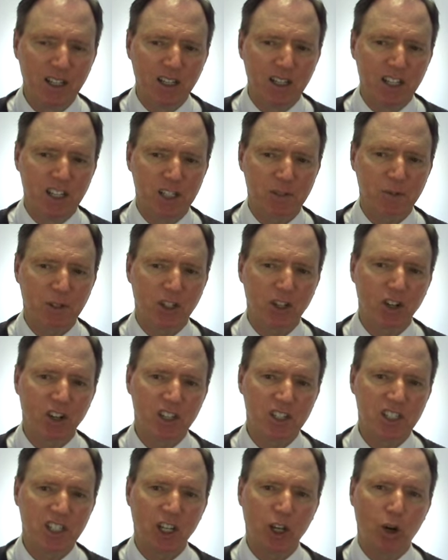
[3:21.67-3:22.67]
is
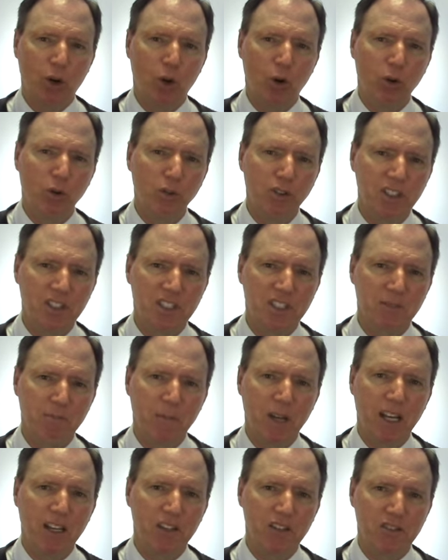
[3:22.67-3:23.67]
because the oldest
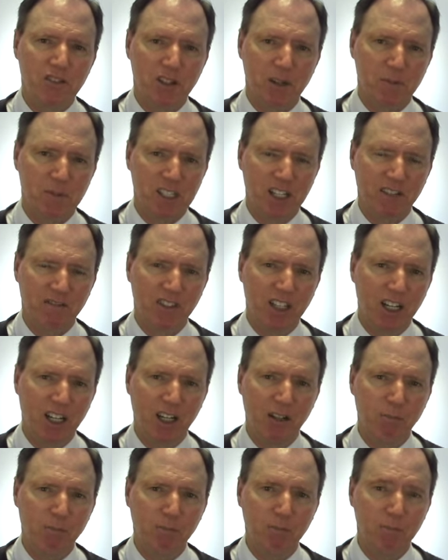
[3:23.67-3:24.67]
manuscripts that have
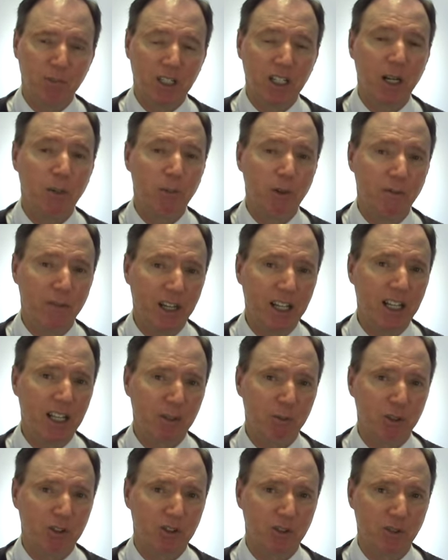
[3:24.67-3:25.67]
now become
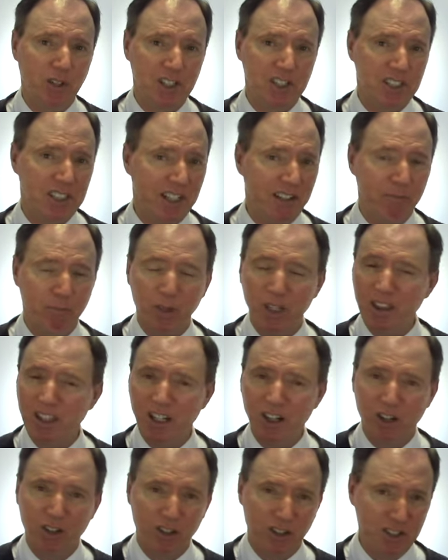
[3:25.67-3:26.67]
available to us, that have been
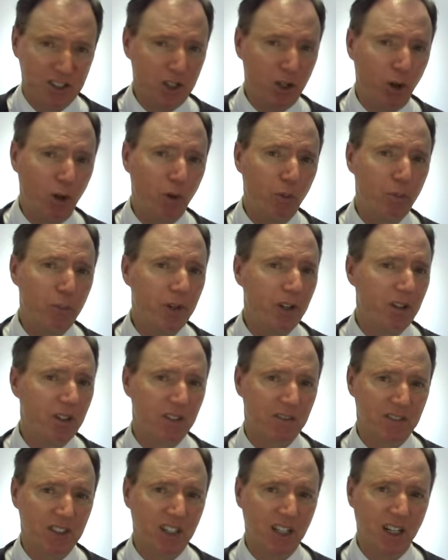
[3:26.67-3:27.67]
there this whole period
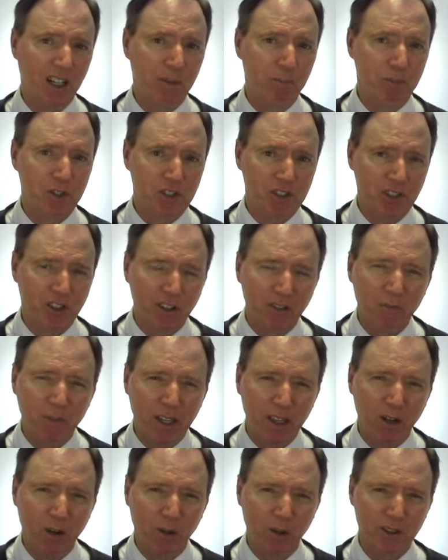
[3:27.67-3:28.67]
of time, preserved
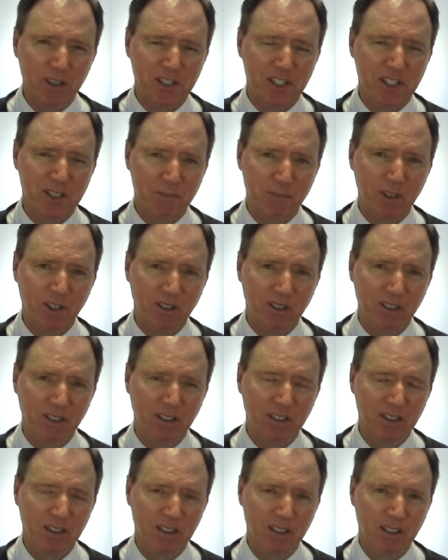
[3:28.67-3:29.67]
by the Holy Spirit
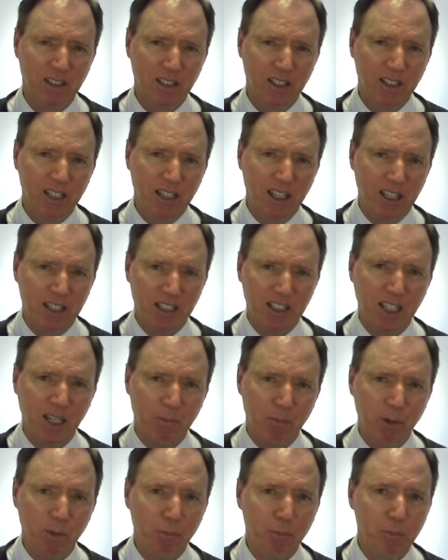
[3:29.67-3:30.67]
and kept